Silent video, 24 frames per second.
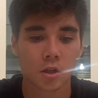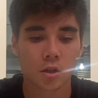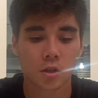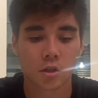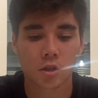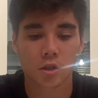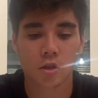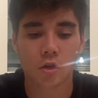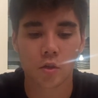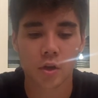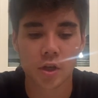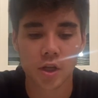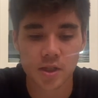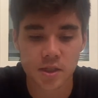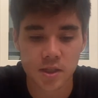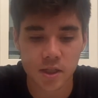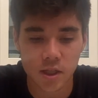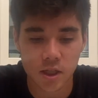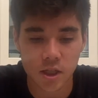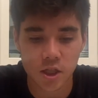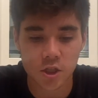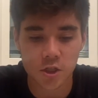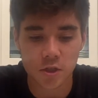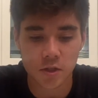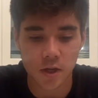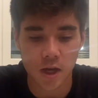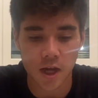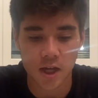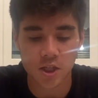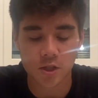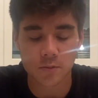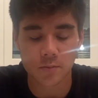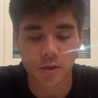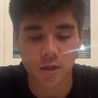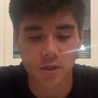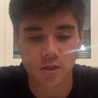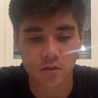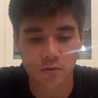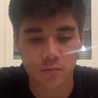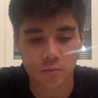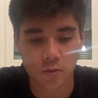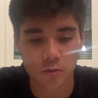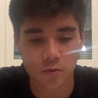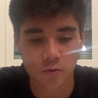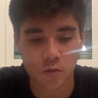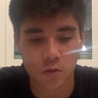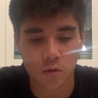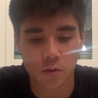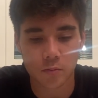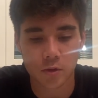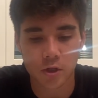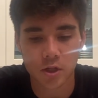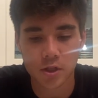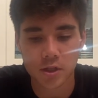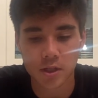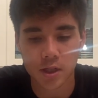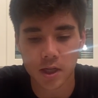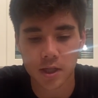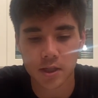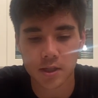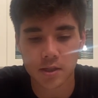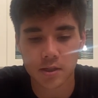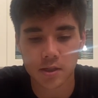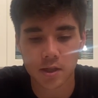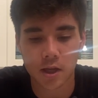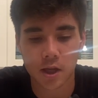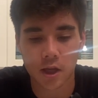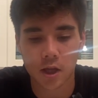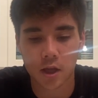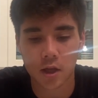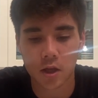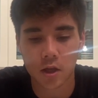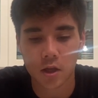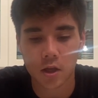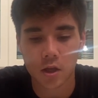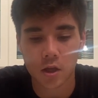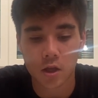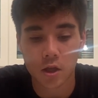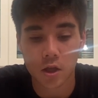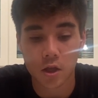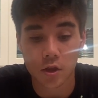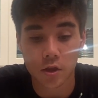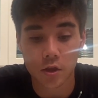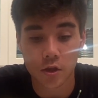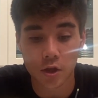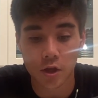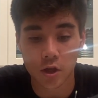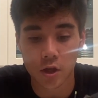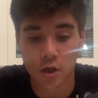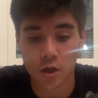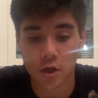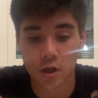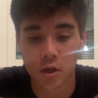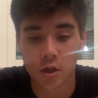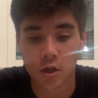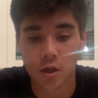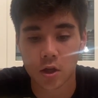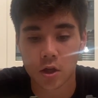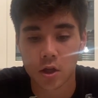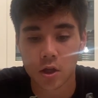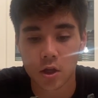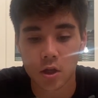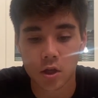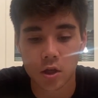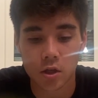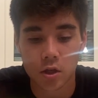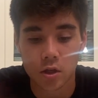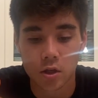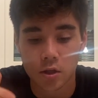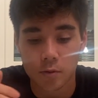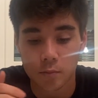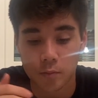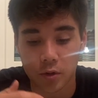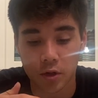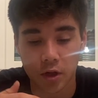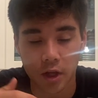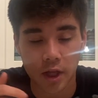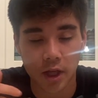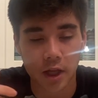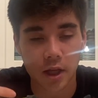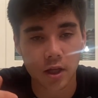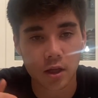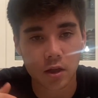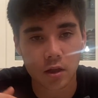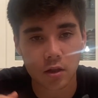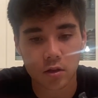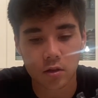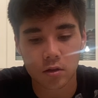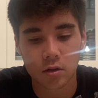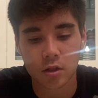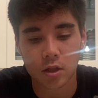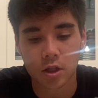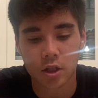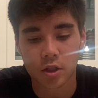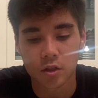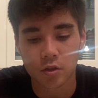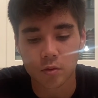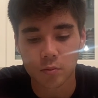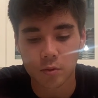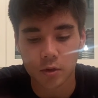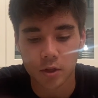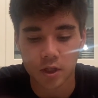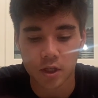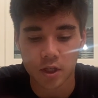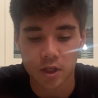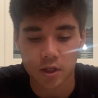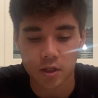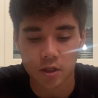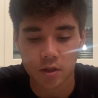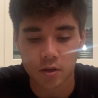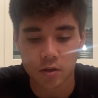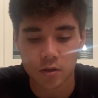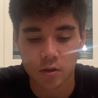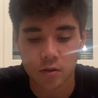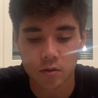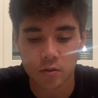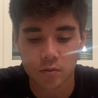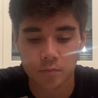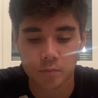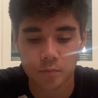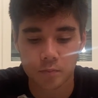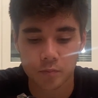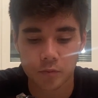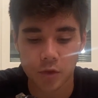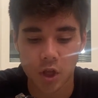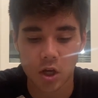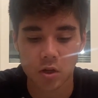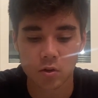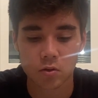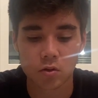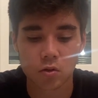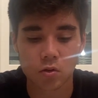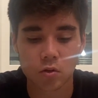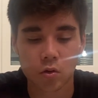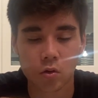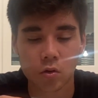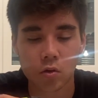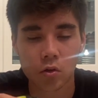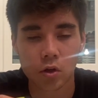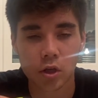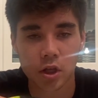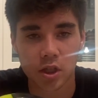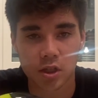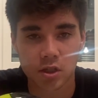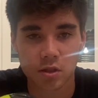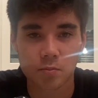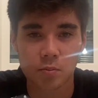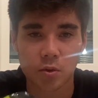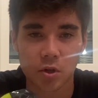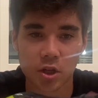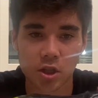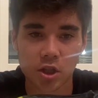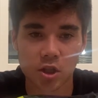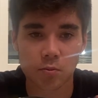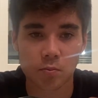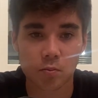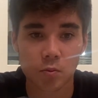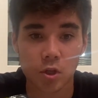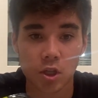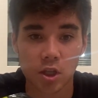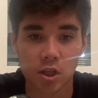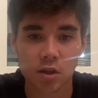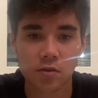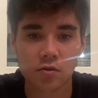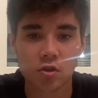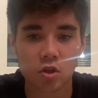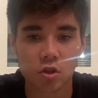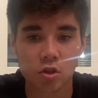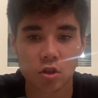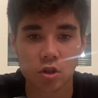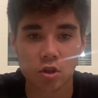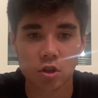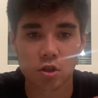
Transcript: going into each aspect of performance, I'd say the plate, the heel plate and the outsole, it gives you a good